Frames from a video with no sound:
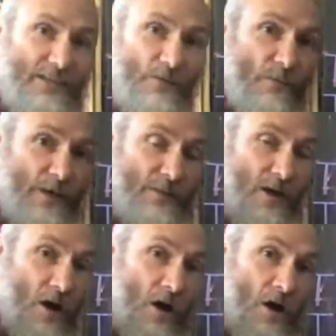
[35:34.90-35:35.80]
in the
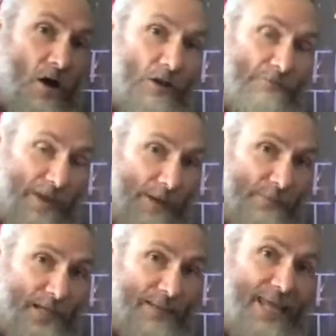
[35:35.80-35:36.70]
all
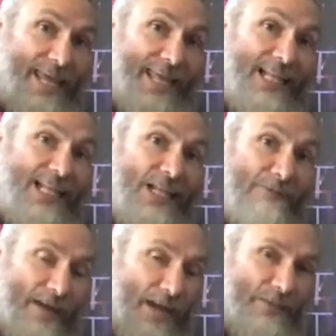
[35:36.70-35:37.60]
family and the ill
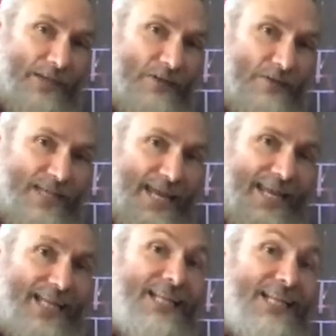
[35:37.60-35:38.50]
family, you don't say
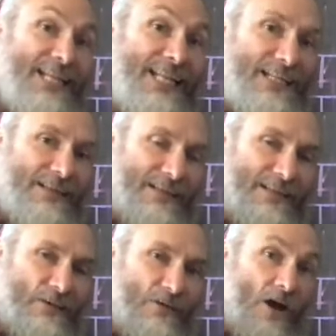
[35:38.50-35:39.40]
ill
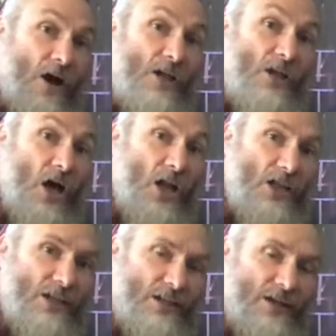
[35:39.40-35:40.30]
or all,